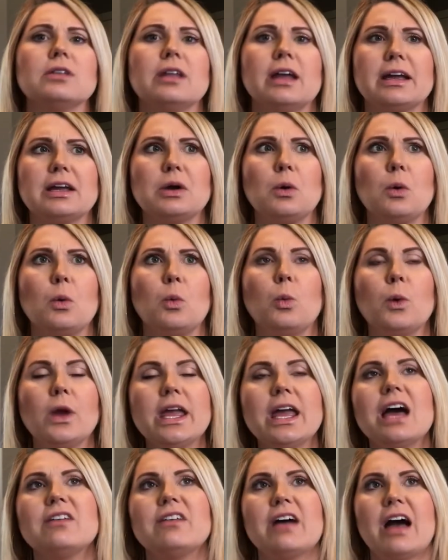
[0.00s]
Like, we
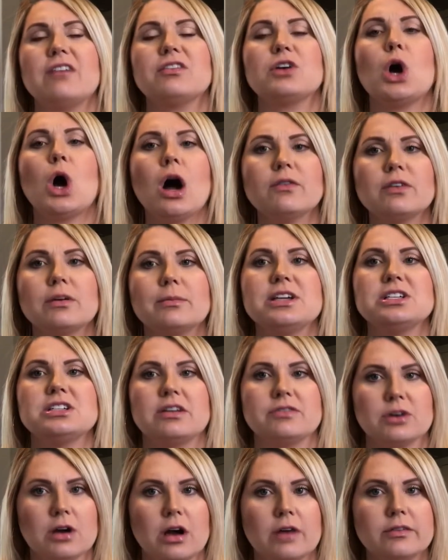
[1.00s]
have had confirmation
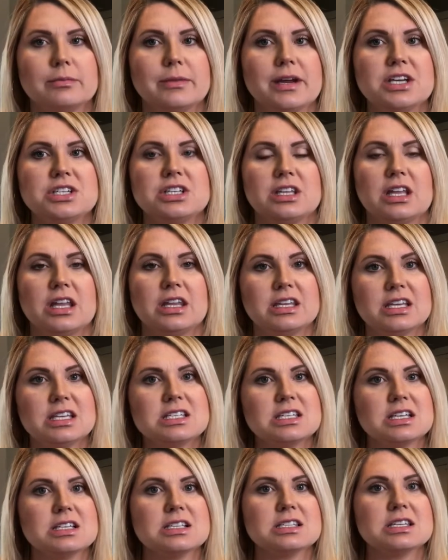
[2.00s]
after confirmation that this
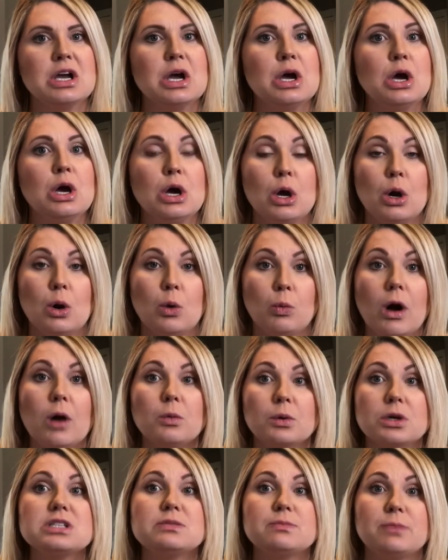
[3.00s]
is what
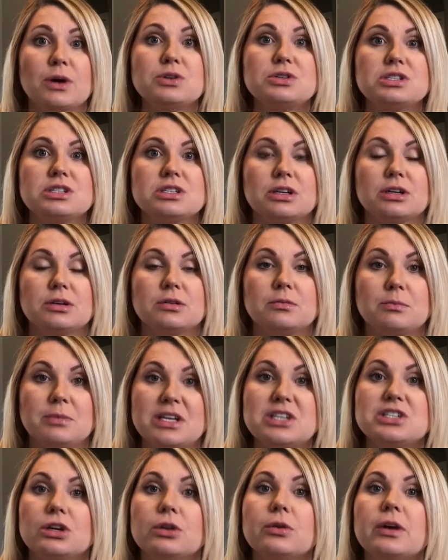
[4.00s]
we're supposed to be
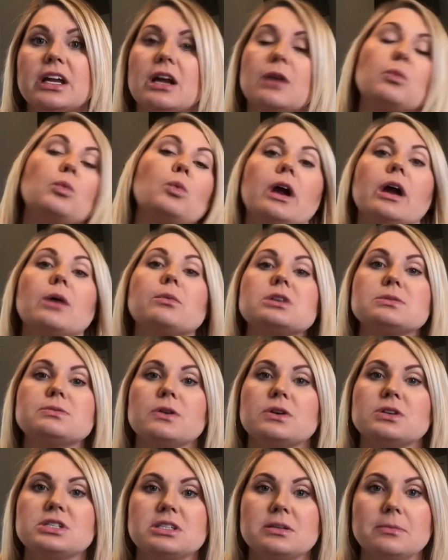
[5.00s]
doing and where we're
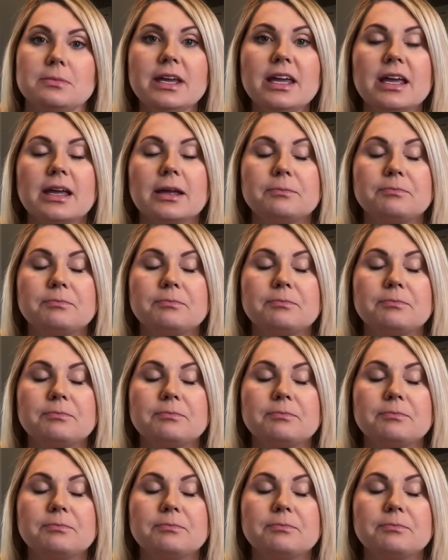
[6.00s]
supposed to be